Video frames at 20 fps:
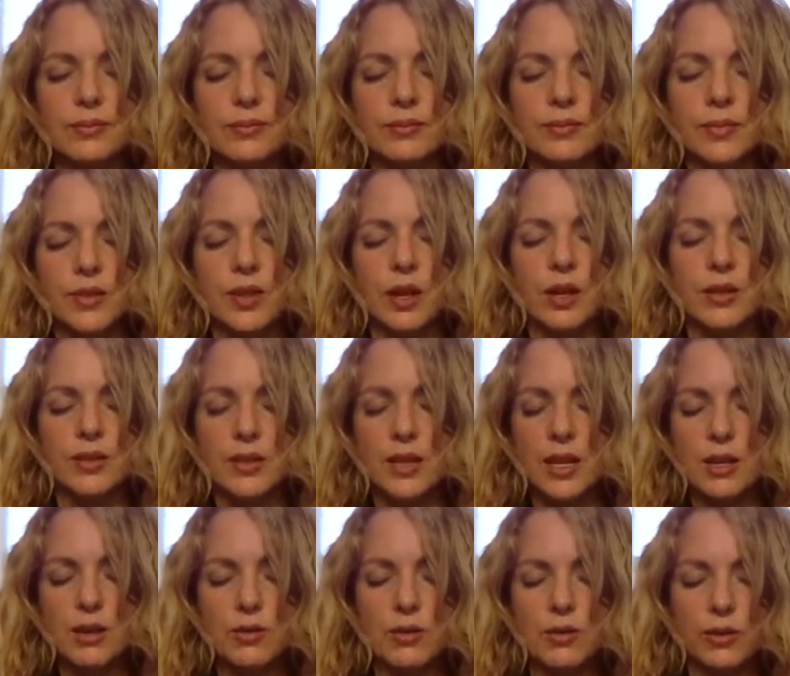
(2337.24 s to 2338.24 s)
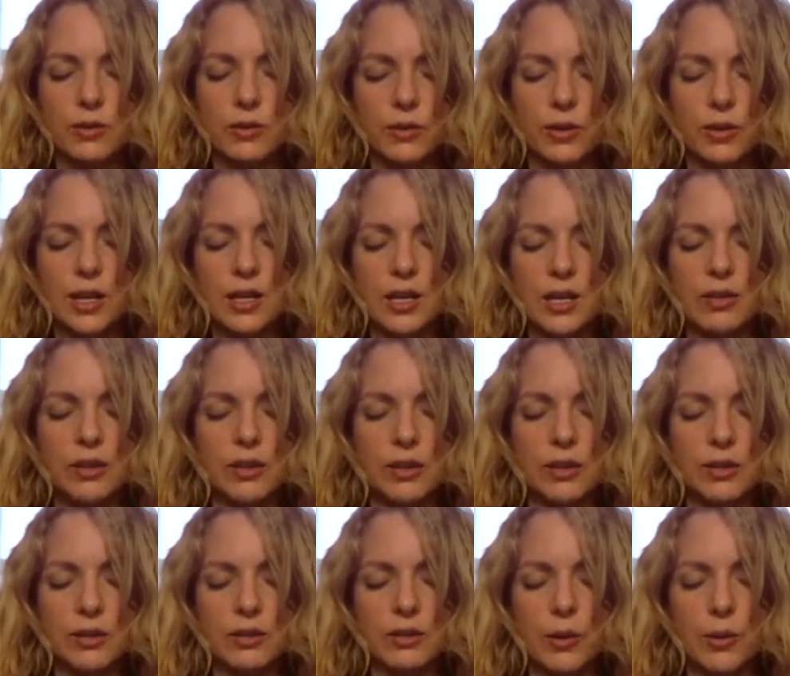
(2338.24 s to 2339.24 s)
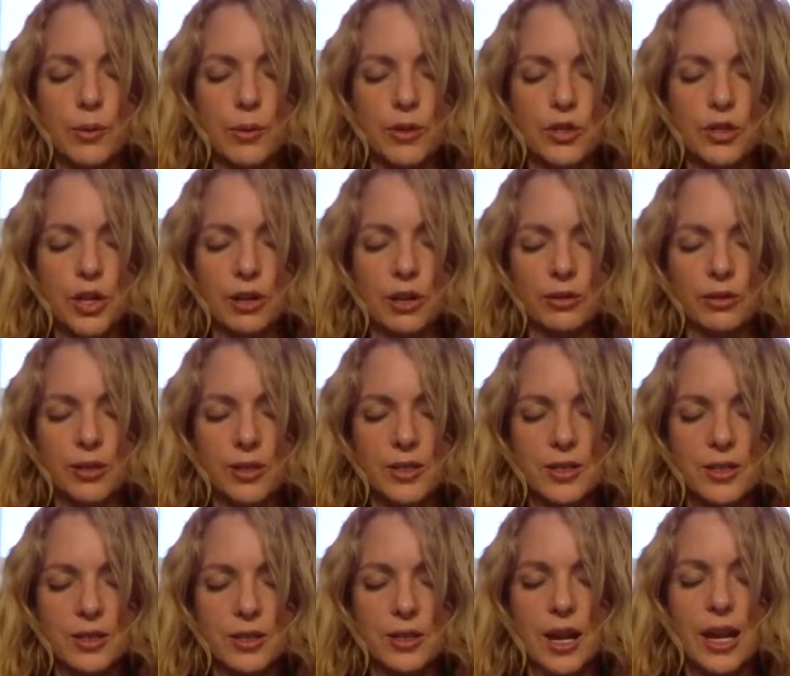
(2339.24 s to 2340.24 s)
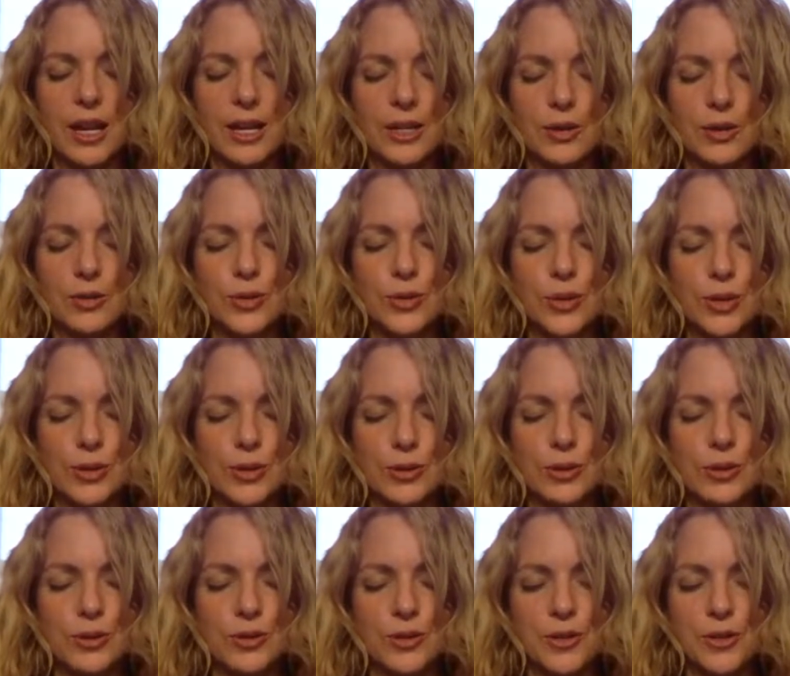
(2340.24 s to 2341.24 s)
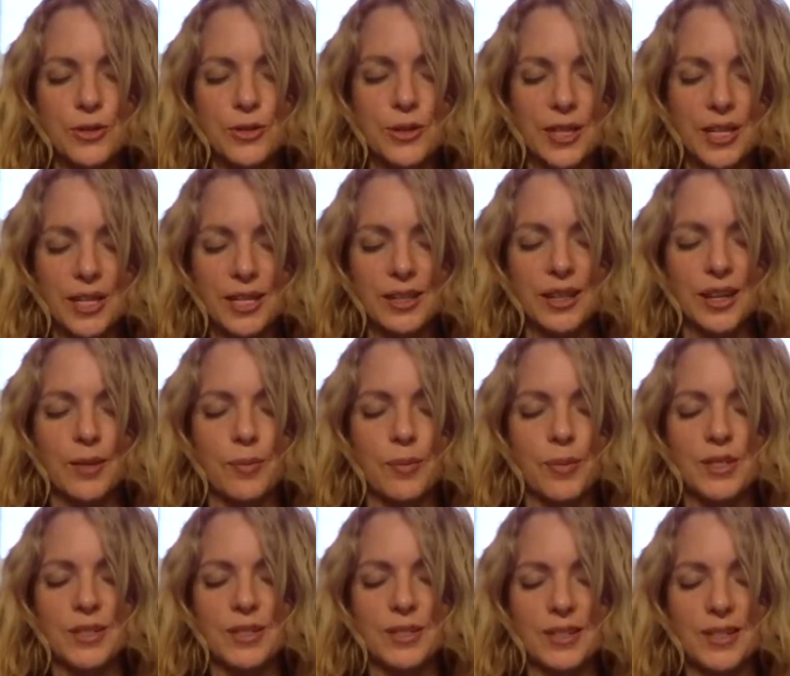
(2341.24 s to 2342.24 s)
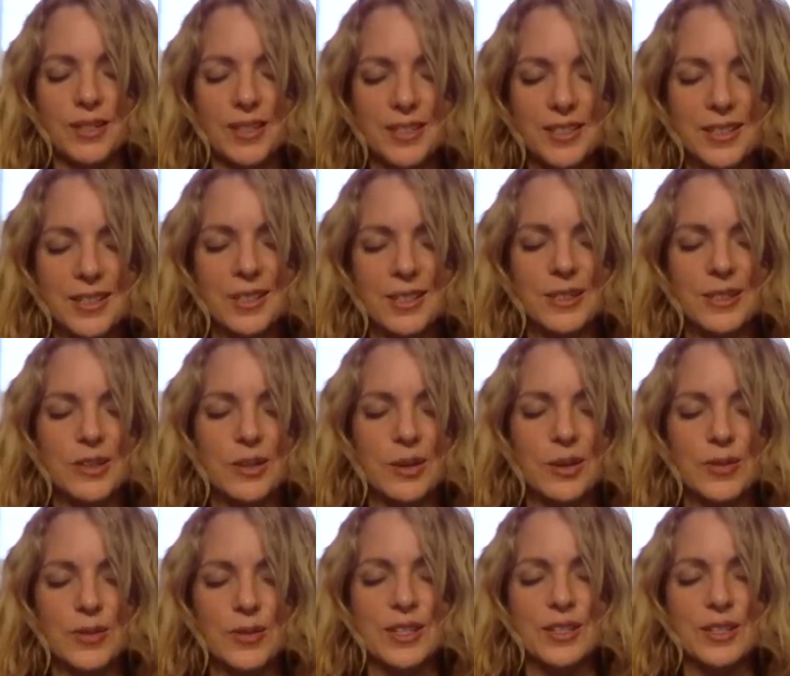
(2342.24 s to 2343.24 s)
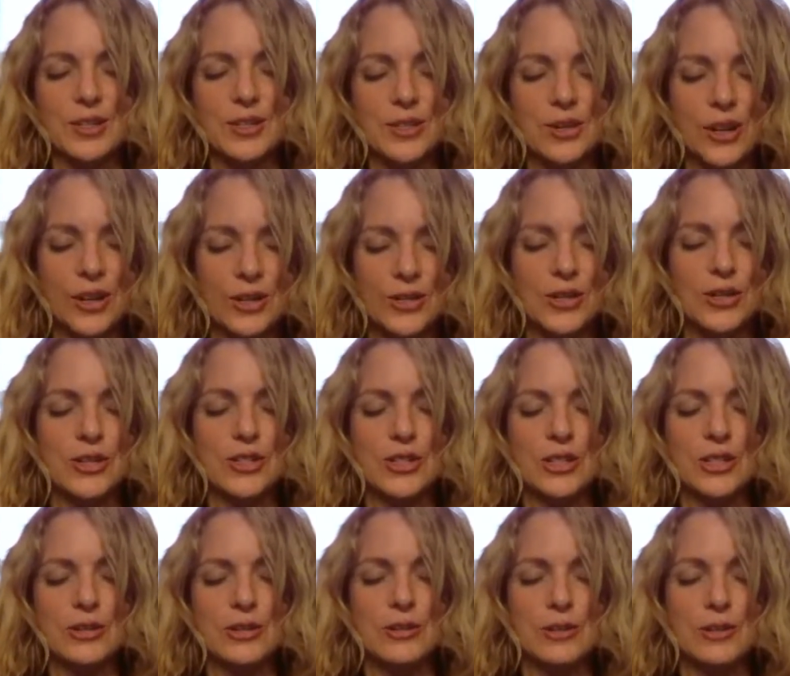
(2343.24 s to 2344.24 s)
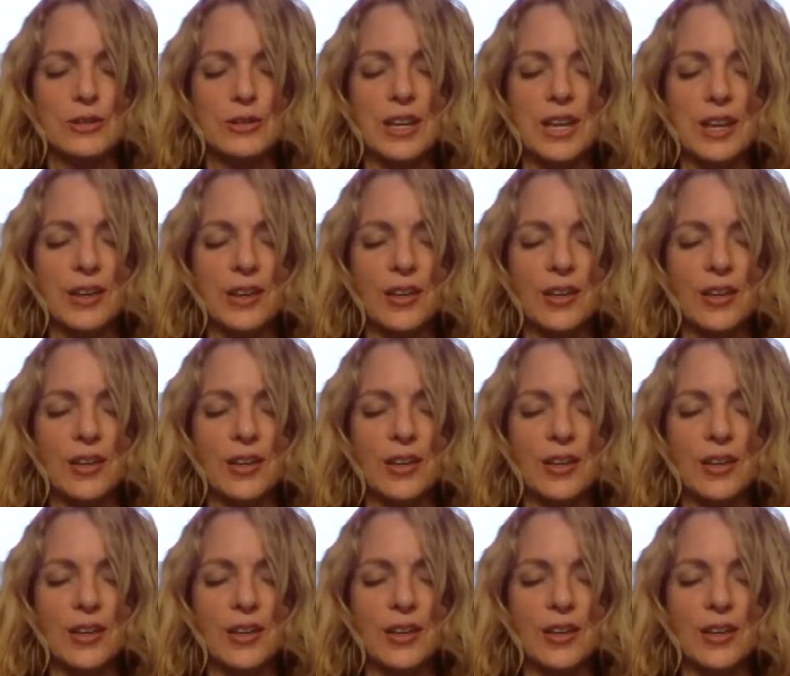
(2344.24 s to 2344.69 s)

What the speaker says: Not saying you don't need the lower chakras in line. You do need like business systems and structures. You do need all